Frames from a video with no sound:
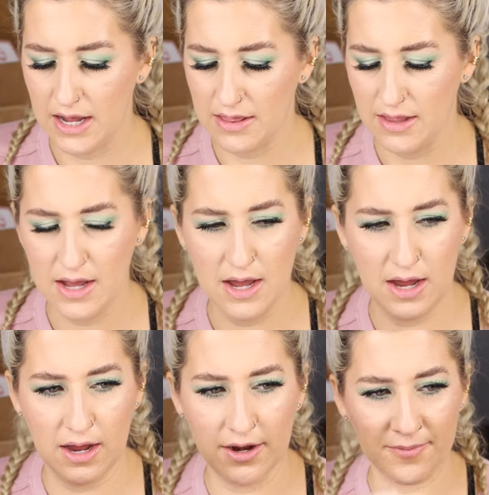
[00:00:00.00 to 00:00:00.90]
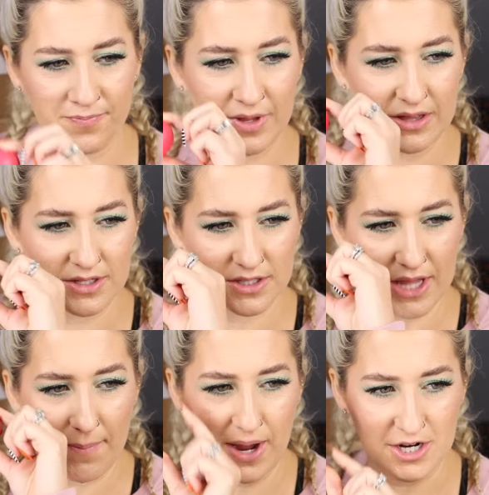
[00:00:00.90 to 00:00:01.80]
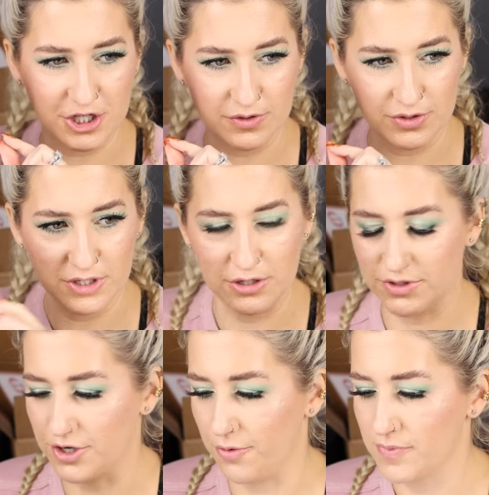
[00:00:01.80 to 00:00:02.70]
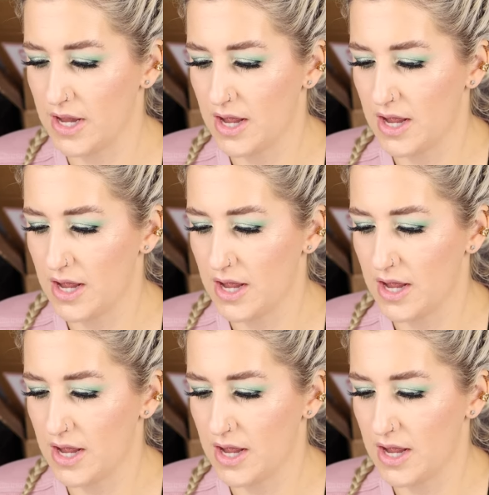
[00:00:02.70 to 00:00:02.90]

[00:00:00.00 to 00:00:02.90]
And then, and that packaging is really cute too.